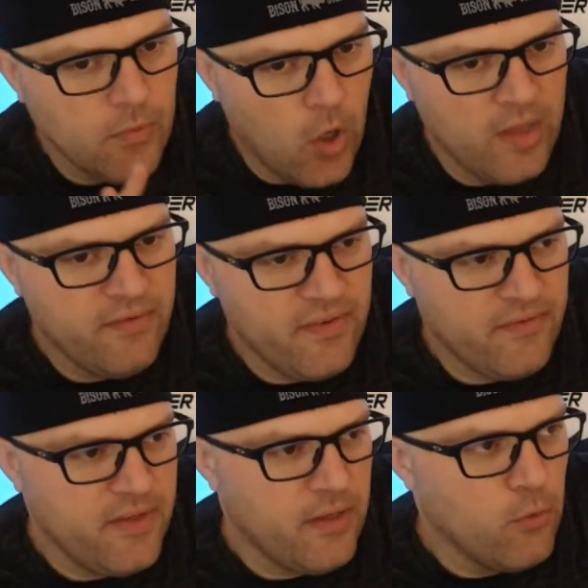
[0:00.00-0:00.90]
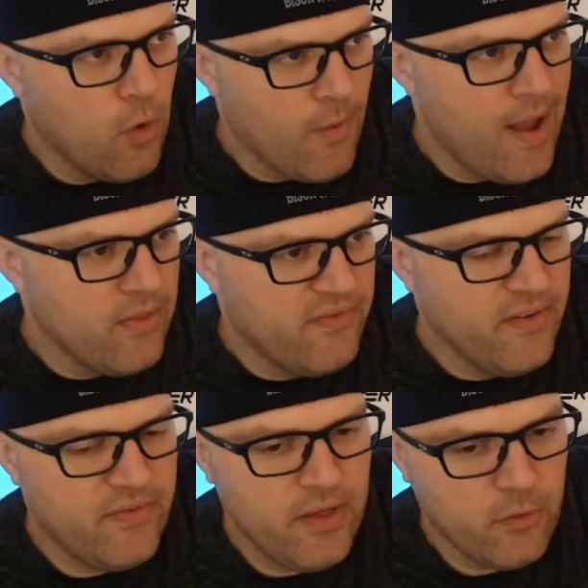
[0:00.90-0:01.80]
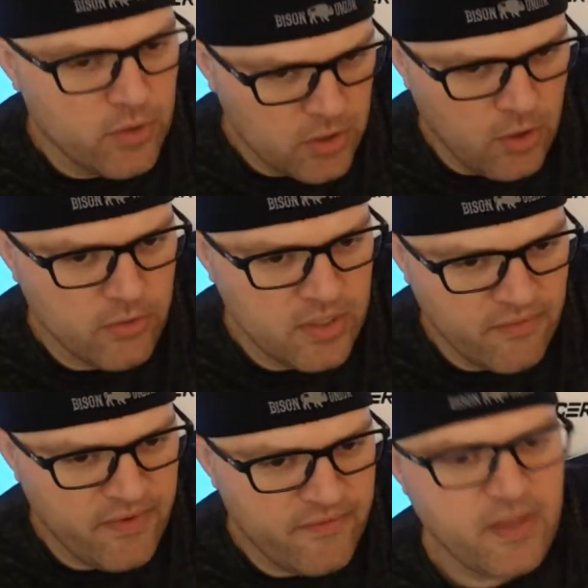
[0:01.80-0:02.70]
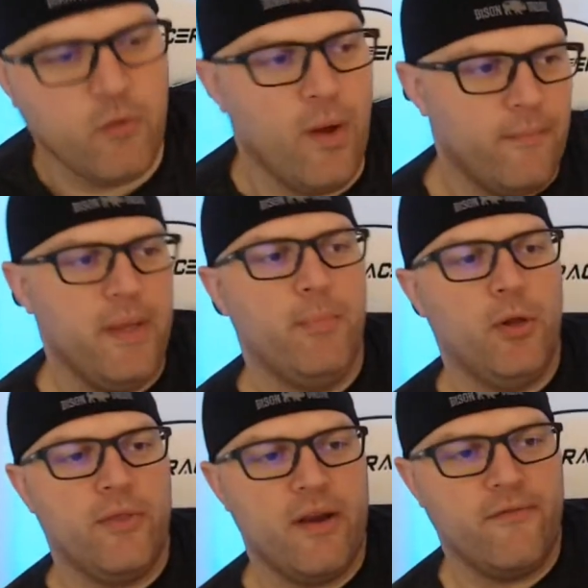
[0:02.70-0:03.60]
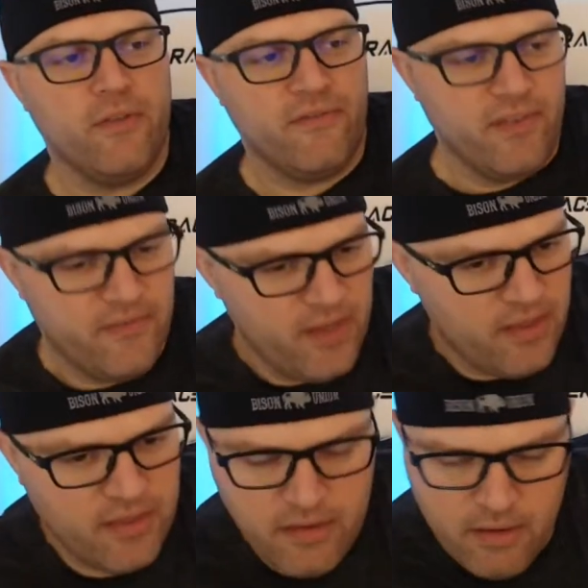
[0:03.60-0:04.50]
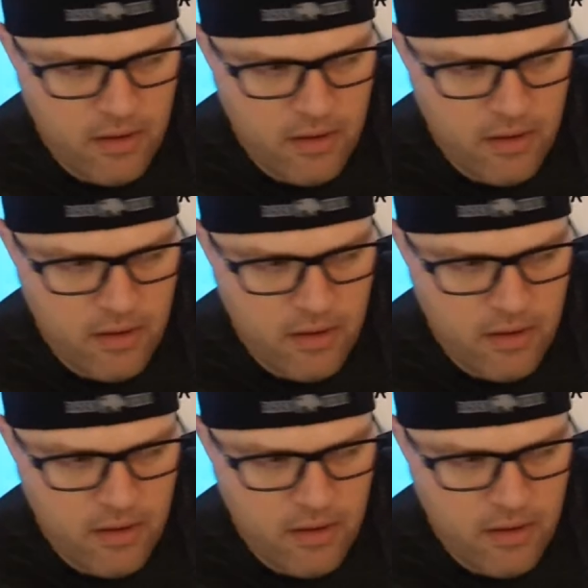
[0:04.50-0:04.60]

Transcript: the 50th or around the 50th or as close to the 50th, when people are there for the 50th,